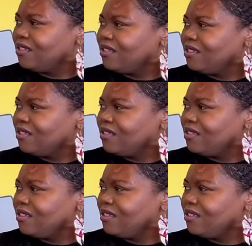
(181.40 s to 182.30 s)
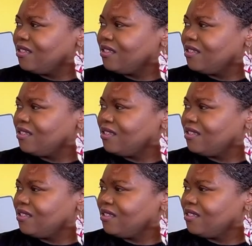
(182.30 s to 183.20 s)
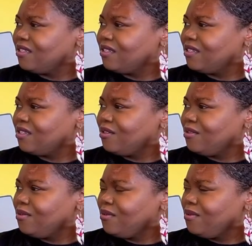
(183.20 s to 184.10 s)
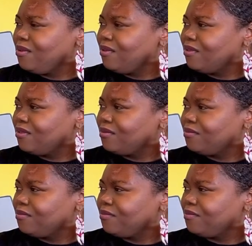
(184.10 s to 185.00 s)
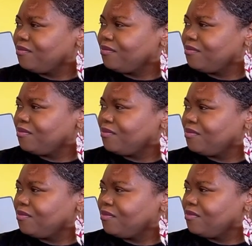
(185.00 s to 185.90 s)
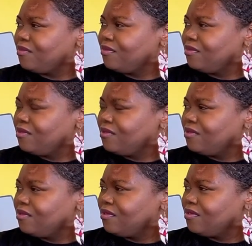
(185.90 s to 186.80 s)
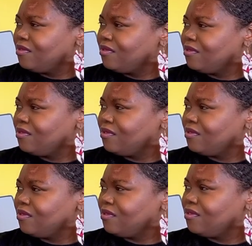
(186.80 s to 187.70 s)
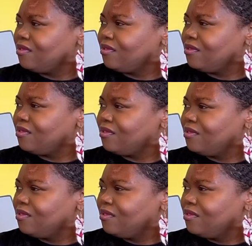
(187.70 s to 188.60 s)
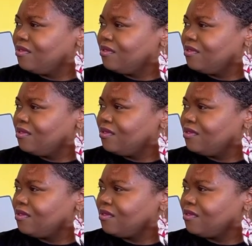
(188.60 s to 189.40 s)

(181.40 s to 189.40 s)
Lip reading: (not speaking)